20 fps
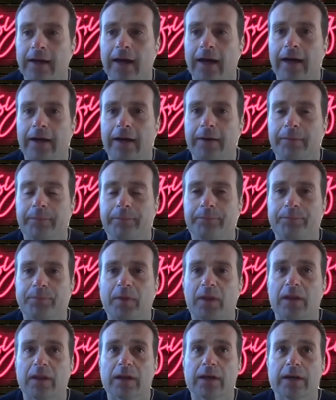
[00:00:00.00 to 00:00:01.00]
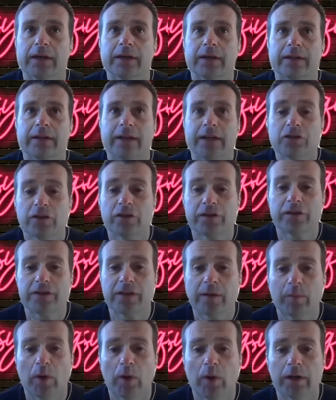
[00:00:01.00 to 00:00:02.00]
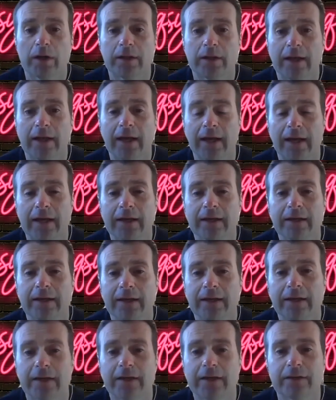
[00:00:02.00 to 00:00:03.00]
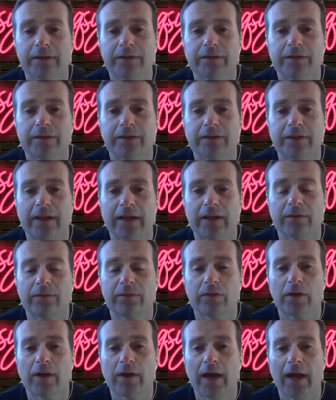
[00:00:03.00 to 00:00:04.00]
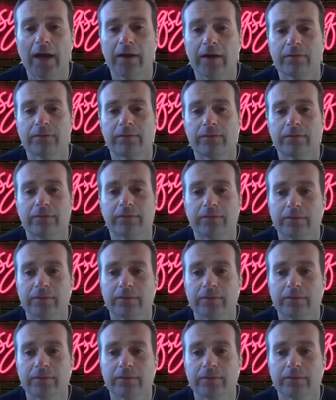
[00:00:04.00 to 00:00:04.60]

The interesting part there is that if you have